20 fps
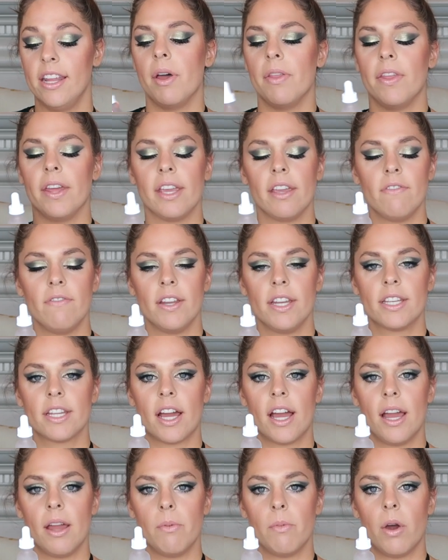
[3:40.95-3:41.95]
But the evening
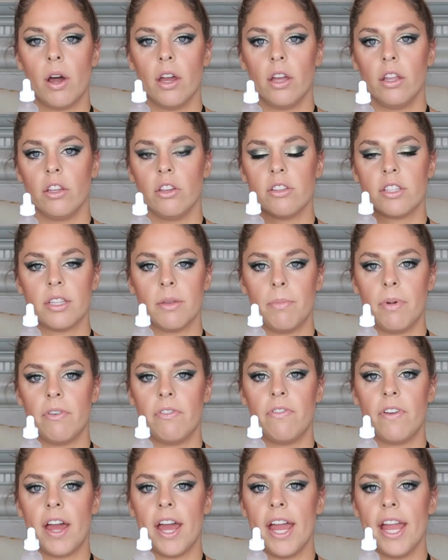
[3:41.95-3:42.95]
time, I'll use the
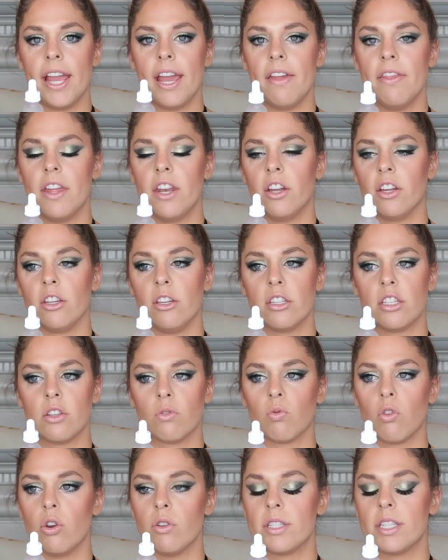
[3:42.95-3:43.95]
Buffet, and then I'll use the
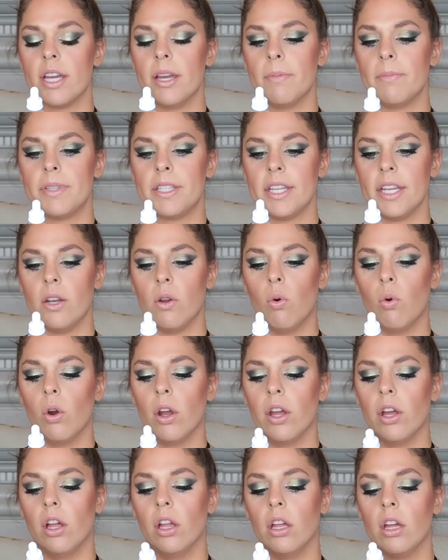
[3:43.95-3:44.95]
Rosehip Seed
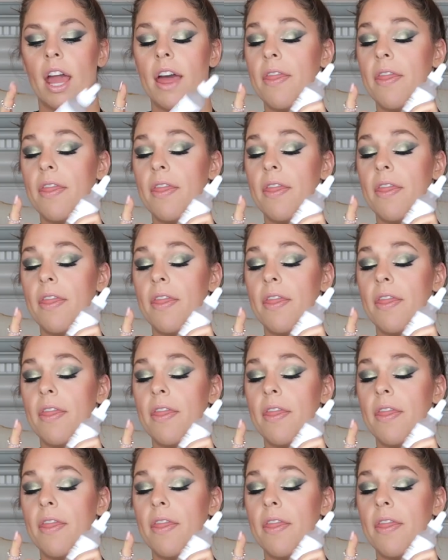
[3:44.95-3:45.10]
Oil,